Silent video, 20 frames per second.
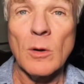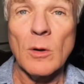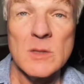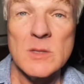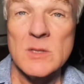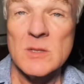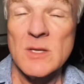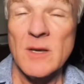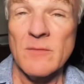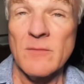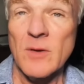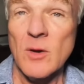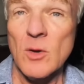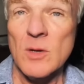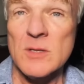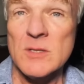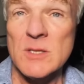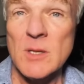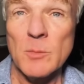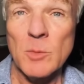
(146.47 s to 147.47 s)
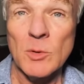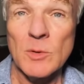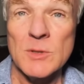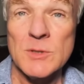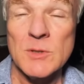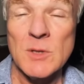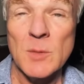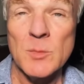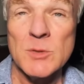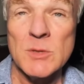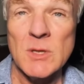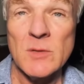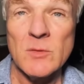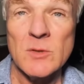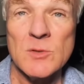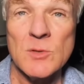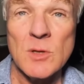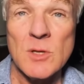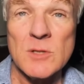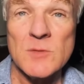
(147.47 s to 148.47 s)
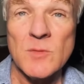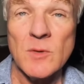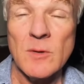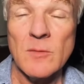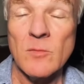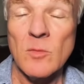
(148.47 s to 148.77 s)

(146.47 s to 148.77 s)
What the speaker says: This is a very simple description of a trust fund.